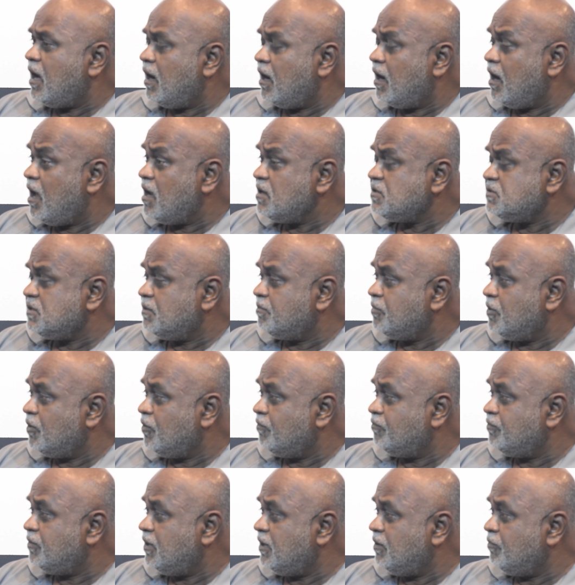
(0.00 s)
a large
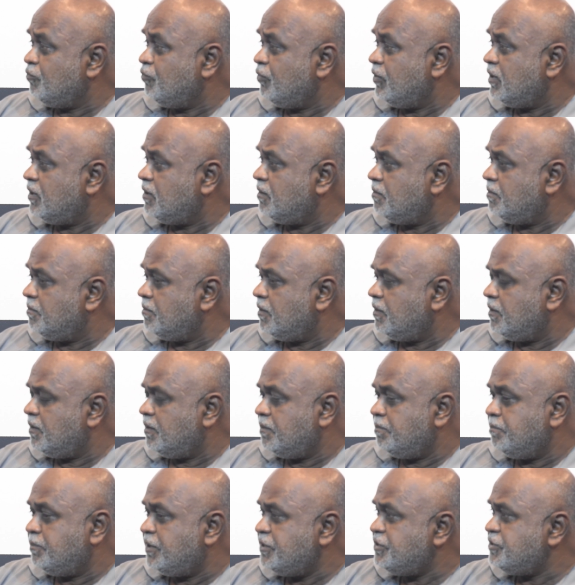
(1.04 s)
number of them
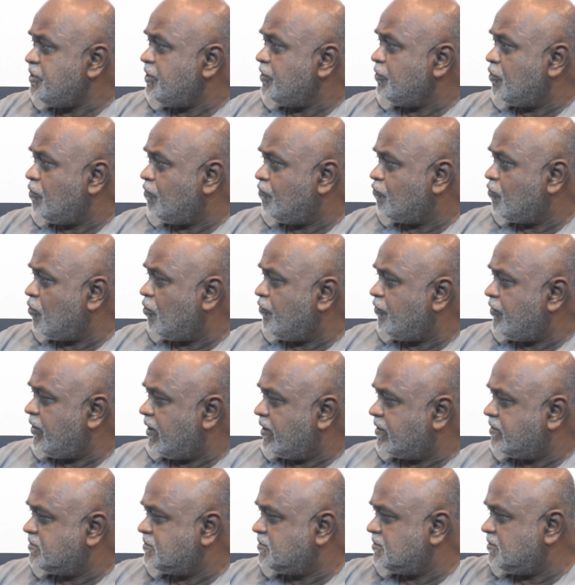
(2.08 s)
were breaching of
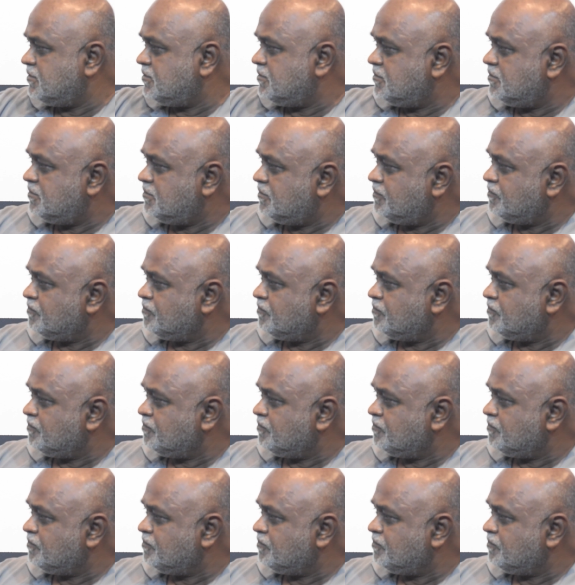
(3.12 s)
contracts.